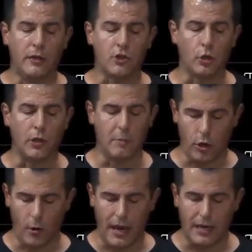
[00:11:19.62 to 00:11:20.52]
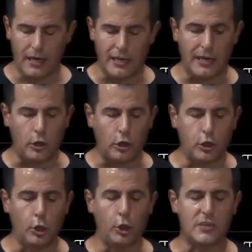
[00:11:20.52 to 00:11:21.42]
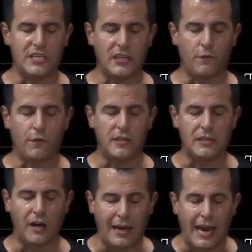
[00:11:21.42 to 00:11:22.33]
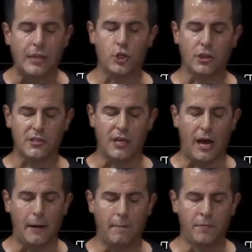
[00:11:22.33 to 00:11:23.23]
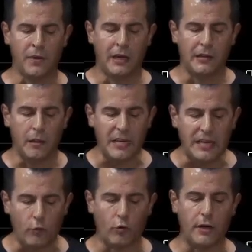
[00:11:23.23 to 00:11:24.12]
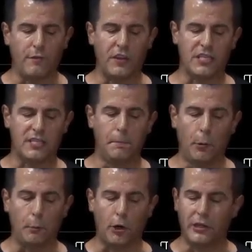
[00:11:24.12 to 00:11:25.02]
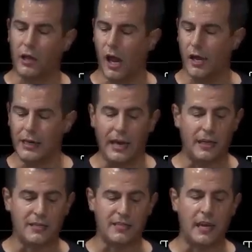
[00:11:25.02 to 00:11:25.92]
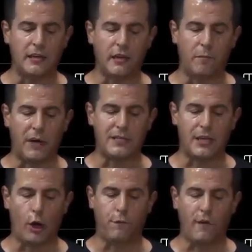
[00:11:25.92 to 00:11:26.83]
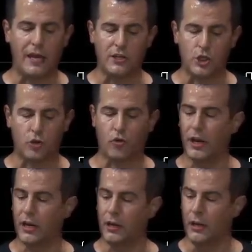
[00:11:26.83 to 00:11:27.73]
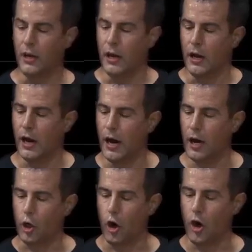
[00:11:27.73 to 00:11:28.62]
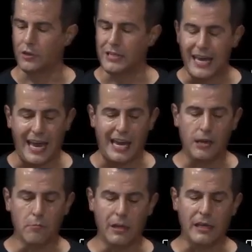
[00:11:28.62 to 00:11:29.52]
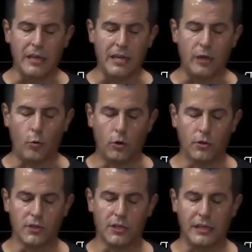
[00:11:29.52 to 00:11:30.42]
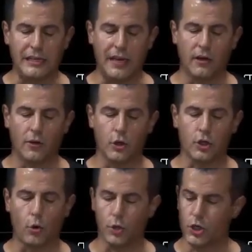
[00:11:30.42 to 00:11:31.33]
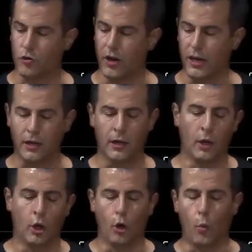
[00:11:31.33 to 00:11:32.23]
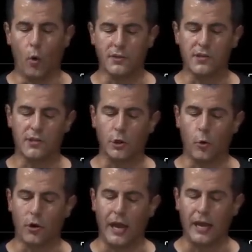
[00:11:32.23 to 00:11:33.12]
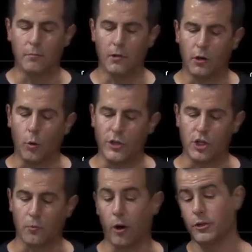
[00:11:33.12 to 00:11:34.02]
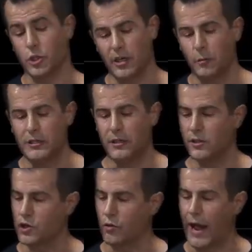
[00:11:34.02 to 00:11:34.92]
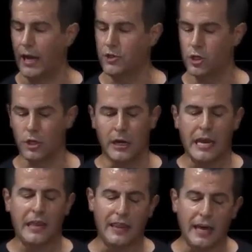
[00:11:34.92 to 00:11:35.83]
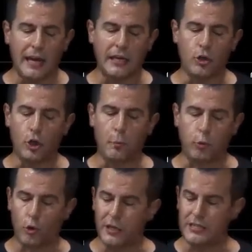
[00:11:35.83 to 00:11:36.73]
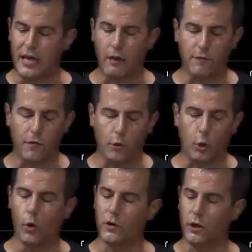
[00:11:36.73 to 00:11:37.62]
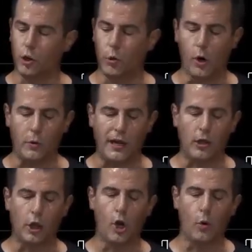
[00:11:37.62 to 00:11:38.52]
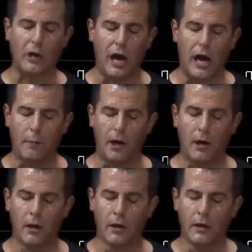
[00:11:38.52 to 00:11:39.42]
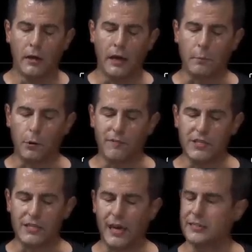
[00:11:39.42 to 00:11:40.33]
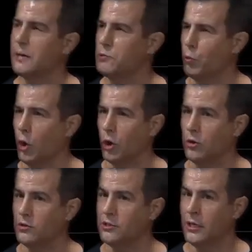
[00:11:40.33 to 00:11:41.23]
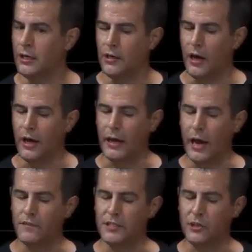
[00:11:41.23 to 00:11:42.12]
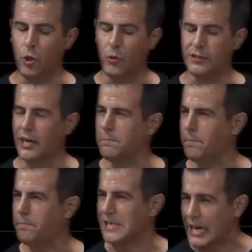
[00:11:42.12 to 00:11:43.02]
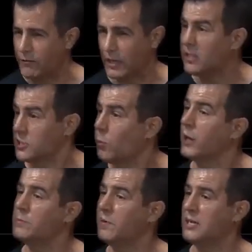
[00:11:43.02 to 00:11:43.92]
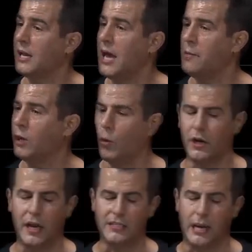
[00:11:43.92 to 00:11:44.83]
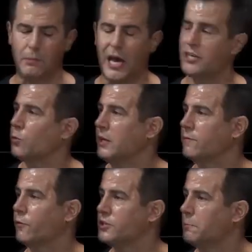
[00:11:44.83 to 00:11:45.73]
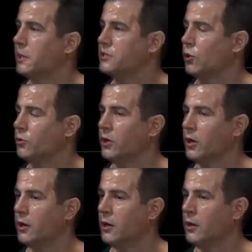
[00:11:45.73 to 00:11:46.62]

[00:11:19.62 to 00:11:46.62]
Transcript: so let me go ahead and include cs50.h at the top. Let me get rid of this simple print line and instead give myself a string uh, called name equals get underscore string. What's your name? Question mark, just like we did in Scratch. Then I can do printf, quote unquote, hello, comma. And previously I typed world. I obviously don't want to type David, because I want it to be dynamic, what did I type last week for as a placeholder?